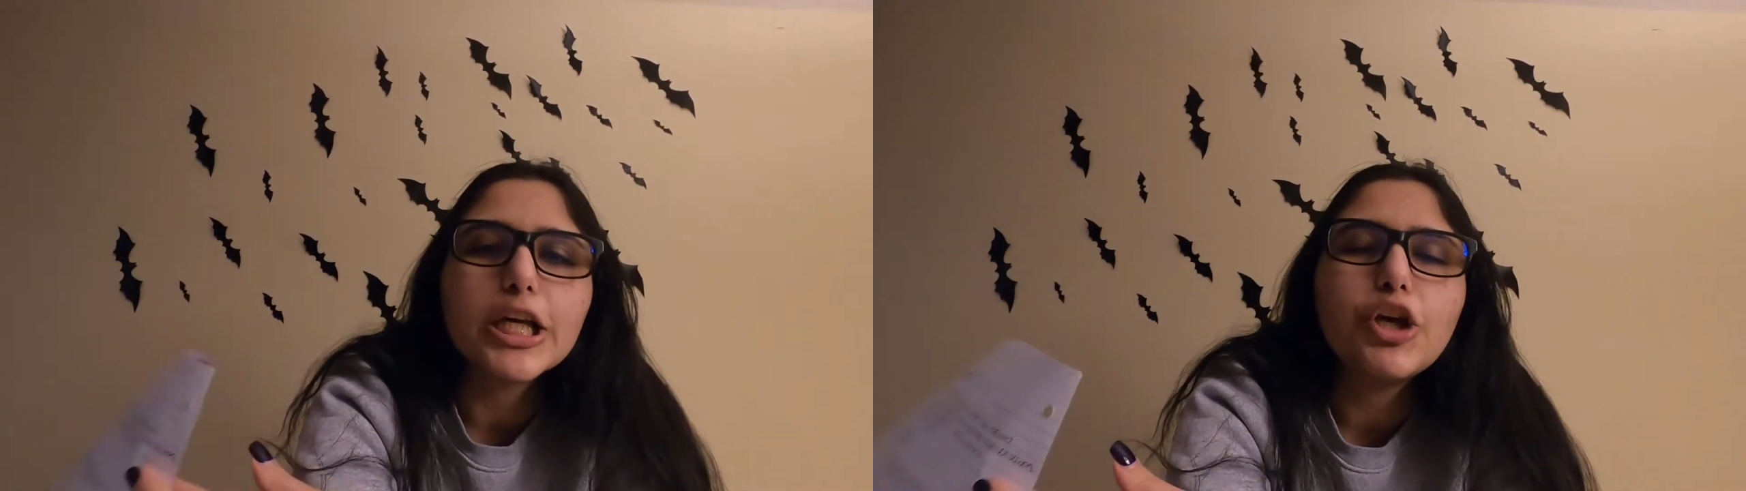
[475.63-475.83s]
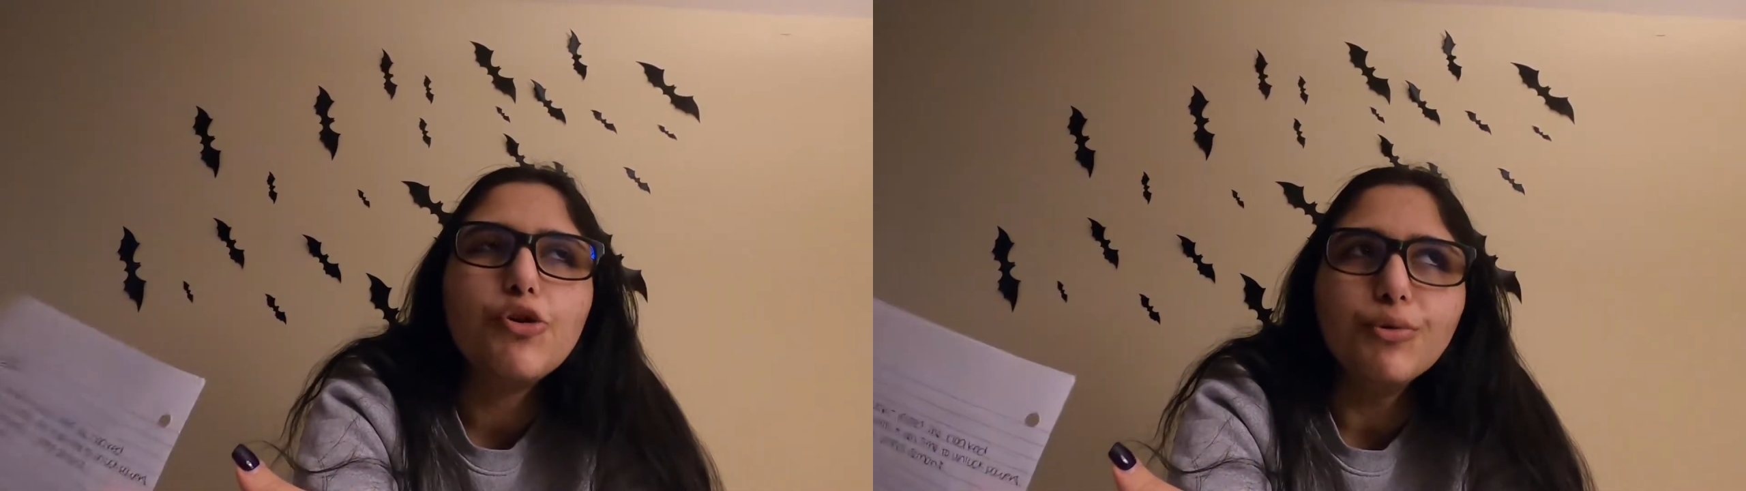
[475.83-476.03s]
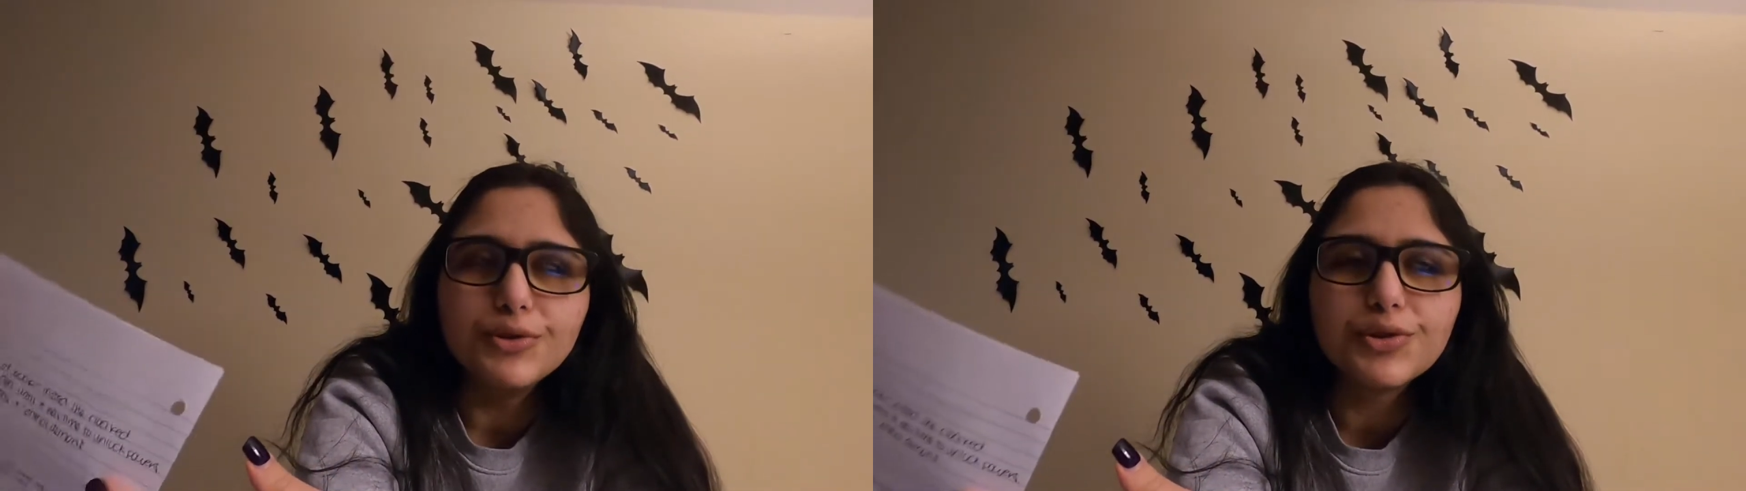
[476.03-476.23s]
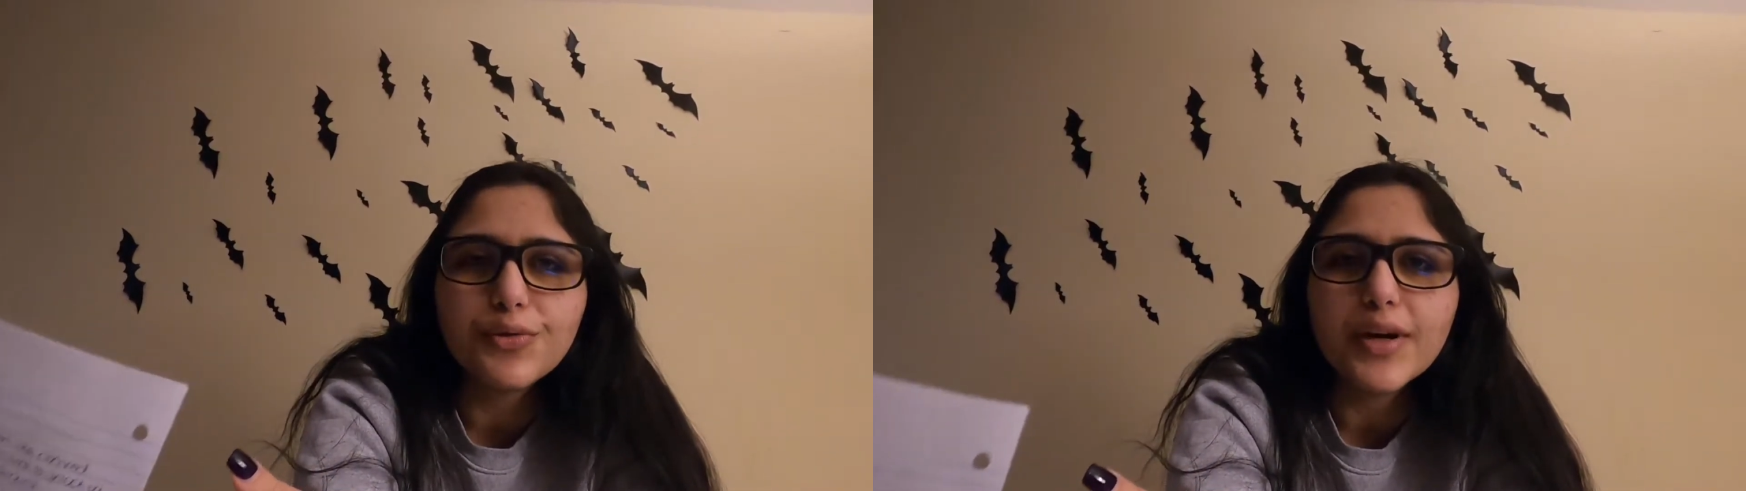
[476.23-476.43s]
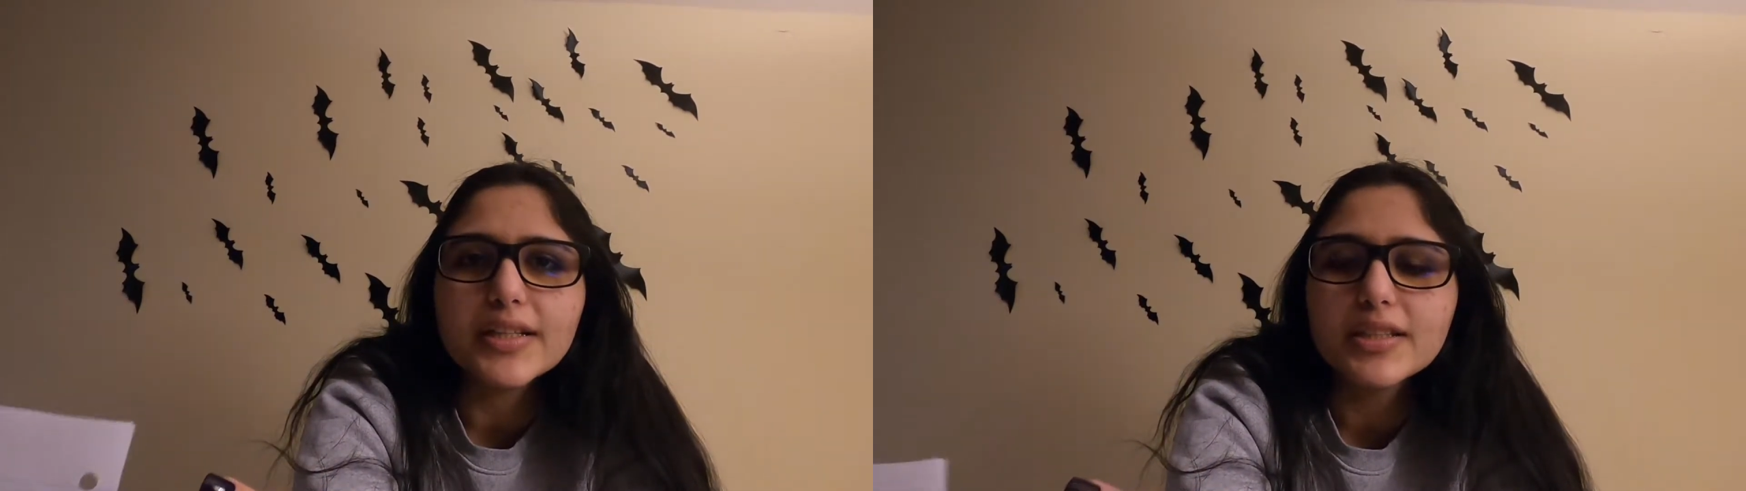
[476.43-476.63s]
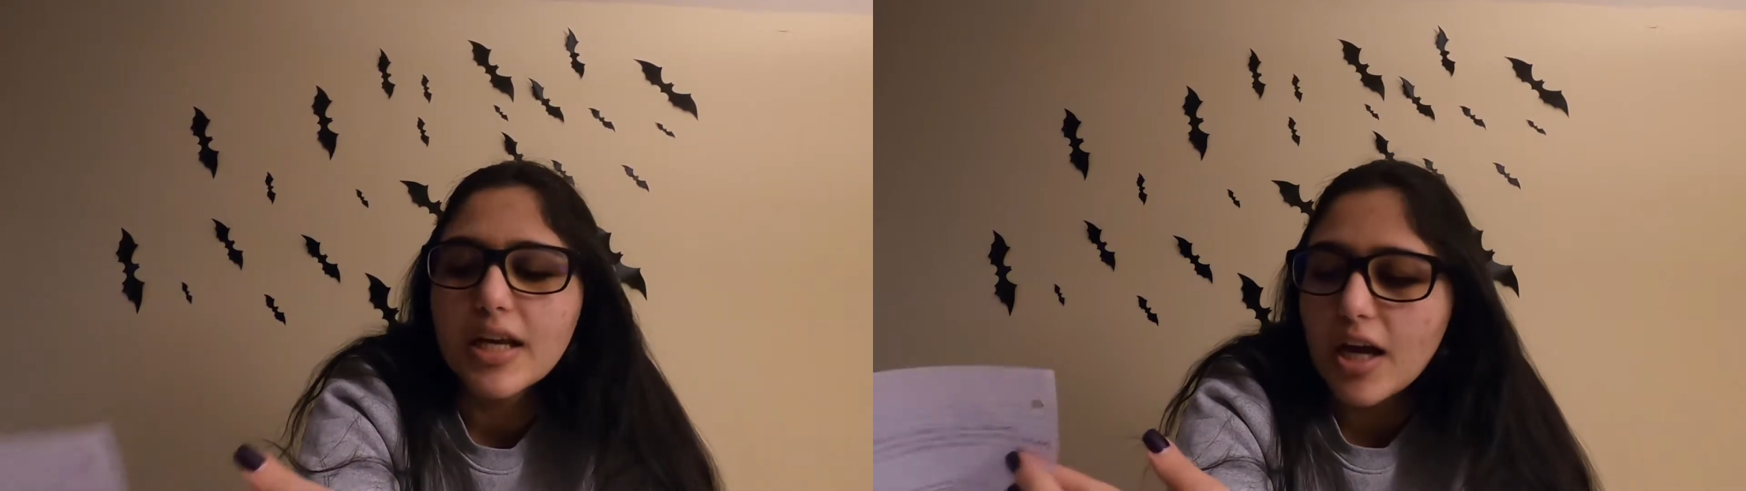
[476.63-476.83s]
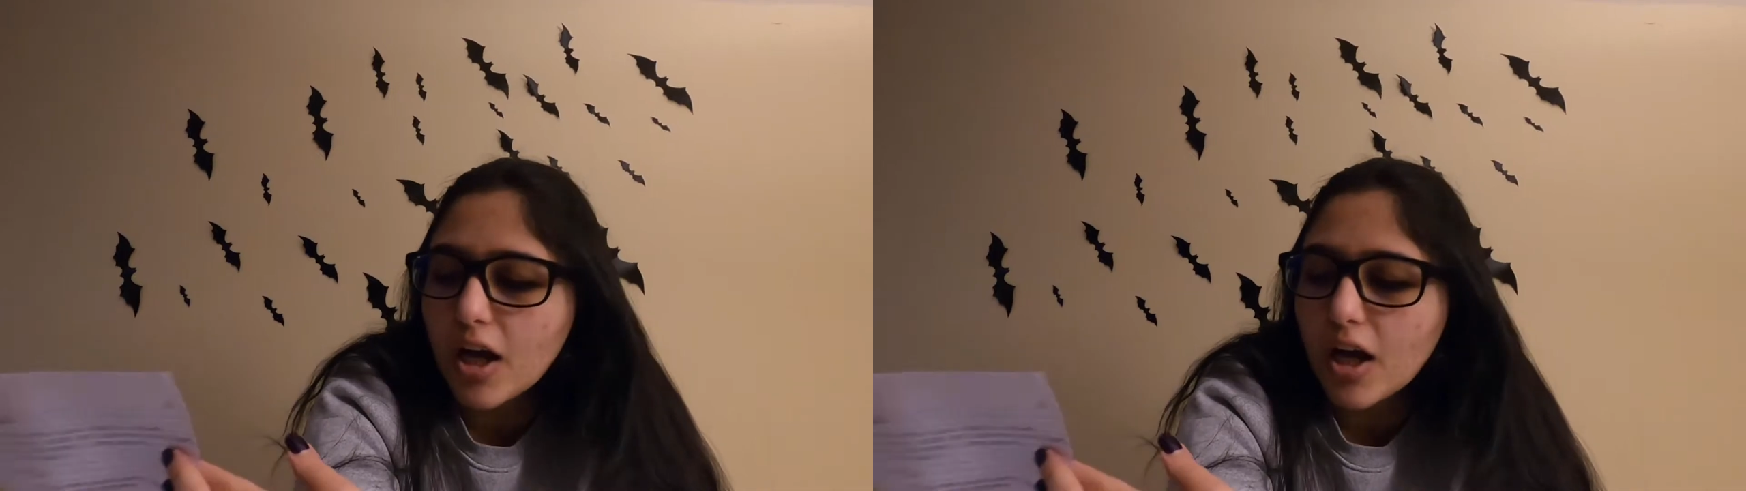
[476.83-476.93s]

huge threads.